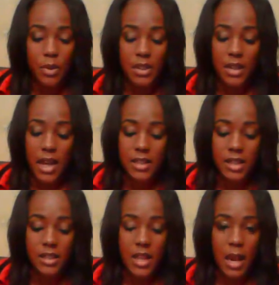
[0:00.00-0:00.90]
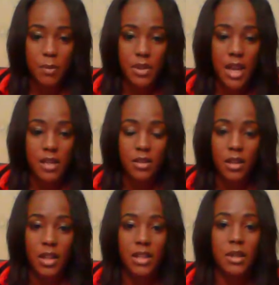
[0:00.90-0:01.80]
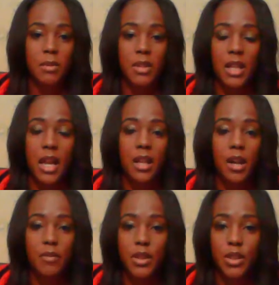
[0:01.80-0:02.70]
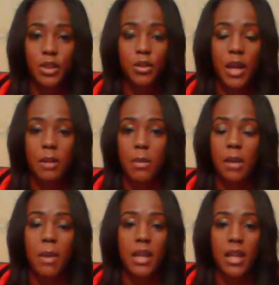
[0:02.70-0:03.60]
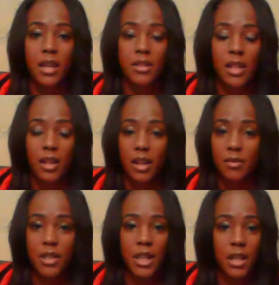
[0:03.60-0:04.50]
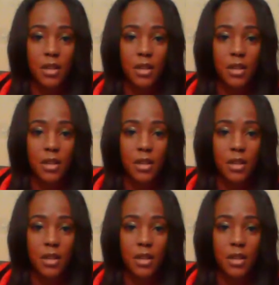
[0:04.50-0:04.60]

It's a nice, easy appetizer, and it's something that I love to do. And me and my kids, they love to eat